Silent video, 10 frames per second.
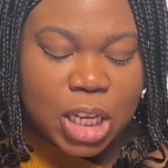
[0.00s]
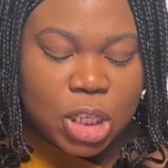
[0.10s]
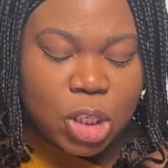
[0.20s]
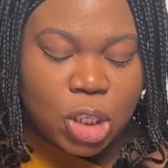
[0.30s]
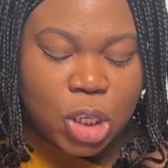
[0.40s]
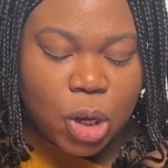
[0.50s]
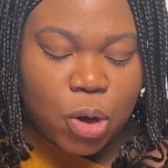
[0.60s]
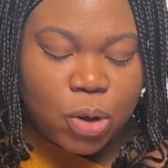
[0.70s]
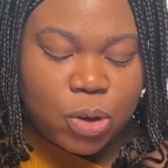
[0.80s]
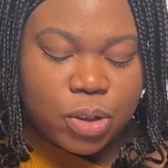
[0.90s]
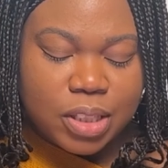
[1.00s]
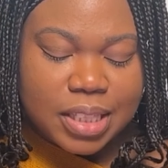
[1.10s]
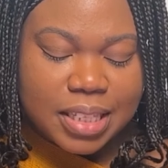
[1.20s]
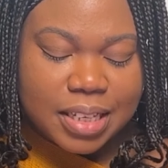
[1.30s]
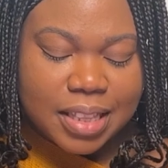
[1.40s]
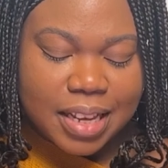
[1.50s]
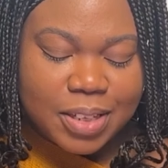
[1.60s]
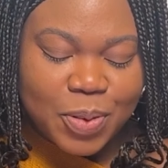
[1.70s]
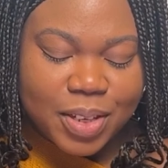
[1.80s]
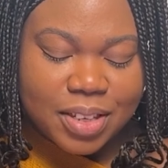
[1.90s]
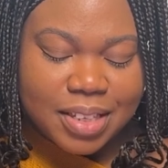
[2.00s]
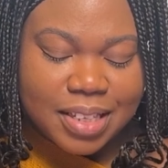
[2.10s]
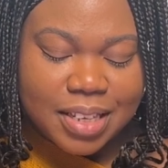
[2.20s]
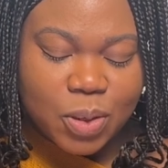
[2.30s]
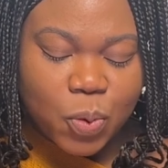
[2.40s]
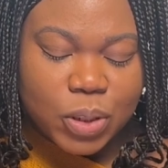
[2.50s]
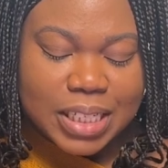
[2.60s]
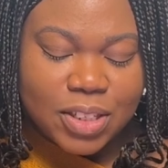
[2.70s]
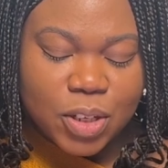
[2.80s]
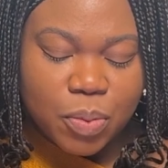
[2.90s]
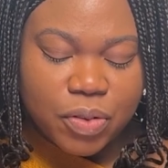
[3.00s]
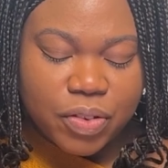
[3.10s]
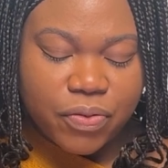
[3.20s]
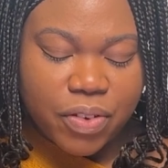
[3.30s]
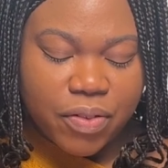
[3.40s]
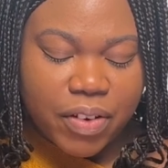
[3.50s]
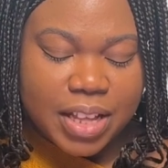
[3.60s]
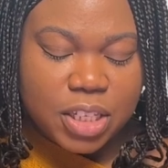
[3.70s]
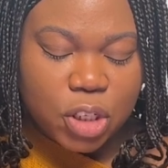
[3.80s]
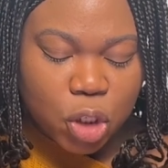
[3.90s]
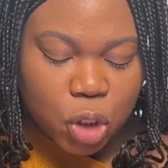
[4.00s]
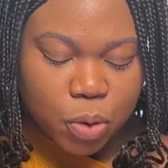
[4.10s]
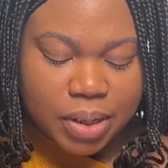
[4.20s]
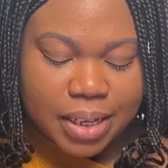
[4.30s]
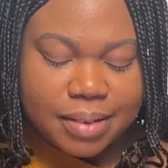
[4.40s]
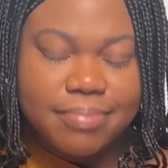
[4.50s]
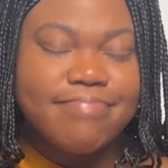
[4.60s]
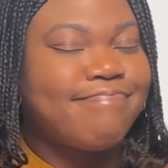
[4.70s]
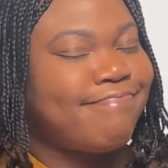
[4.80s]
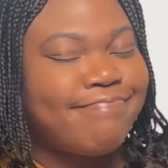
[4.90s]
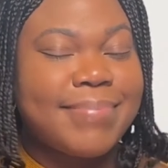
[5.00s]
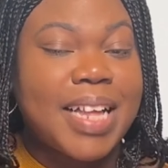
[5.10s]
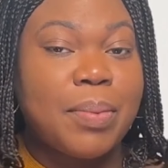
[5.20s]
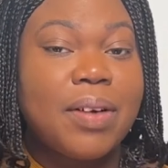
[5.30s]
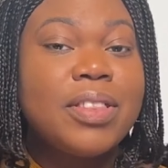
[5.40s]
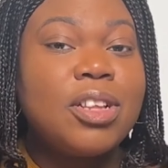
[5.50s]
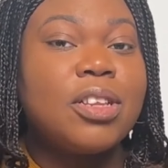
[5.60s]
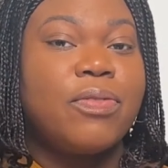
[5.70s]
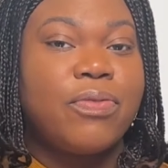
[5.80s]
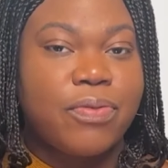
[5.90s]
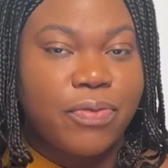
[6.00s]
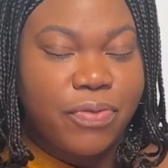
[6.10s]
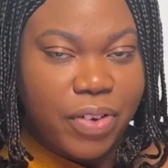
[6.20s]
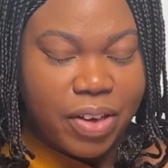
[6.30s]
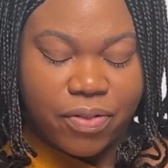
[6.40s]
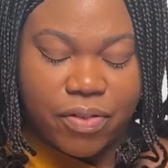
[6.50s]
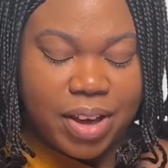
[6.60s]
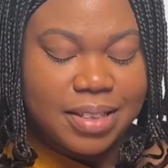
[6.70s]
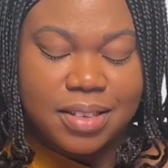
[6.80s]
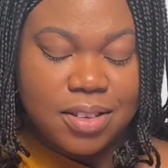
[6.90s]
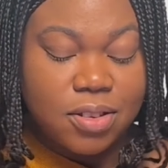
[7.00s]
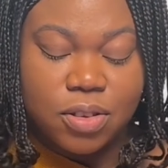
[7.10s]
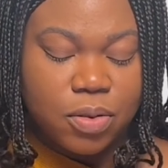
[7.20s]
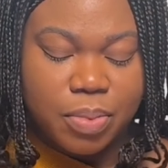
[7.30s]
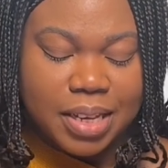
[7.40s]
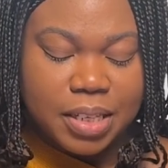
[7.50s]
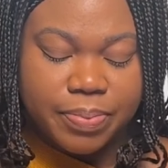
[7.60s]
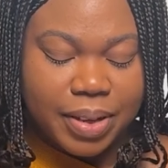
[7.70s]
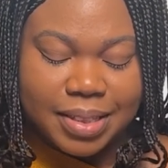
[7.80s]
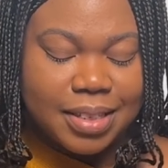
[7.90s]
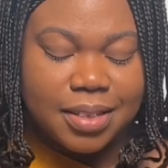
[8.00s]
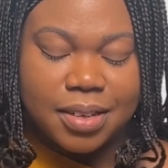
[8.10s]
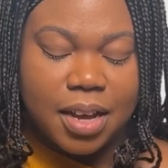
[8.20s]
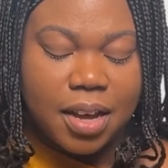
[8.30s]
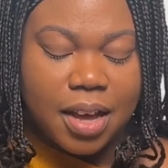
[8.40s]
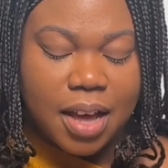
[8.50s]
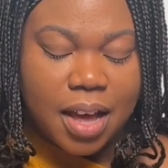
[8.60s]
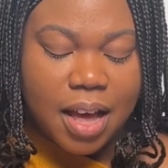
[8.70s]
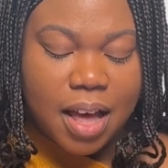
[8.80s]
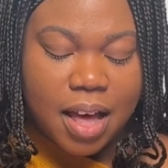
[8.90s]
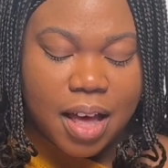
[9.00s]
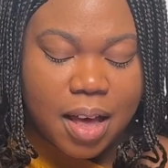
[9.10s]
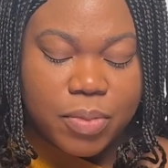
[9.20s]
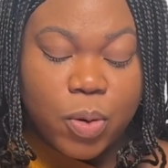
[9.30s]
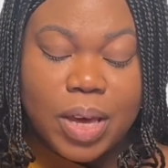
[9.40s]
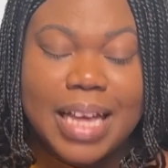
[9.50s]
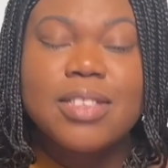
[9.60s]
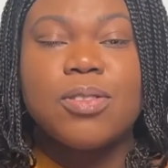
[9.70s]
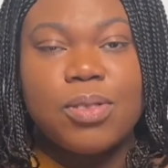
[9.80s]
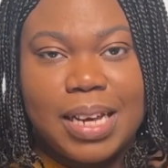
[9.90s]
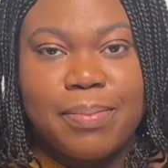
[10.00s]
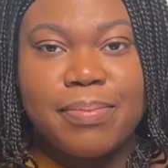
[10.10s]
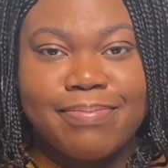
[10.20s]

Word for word: So the next question says, what are some of your favorite YouTubers? I'm having a lot of favorite YouTubers, but um, you will get to know them.